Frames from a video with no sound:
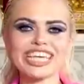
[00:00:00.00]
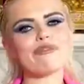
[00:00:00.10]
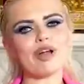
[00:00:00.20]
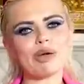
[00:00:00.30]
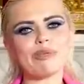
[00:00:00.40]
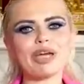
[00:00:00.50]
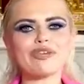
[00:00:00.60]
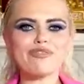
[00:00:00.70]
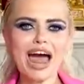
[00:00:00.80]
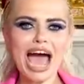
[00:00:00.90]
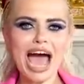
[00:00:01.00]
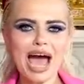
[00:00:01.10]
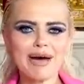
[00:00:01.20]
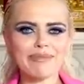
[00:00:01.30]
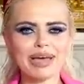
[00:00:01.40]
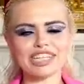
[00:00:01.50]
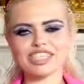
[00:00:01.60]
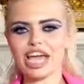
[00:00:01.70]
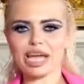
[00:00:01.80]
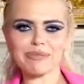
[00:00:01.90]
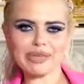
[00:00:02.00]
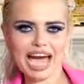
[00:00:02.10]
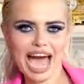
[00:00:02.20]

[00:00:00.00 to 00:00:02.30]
Follow my gram, check me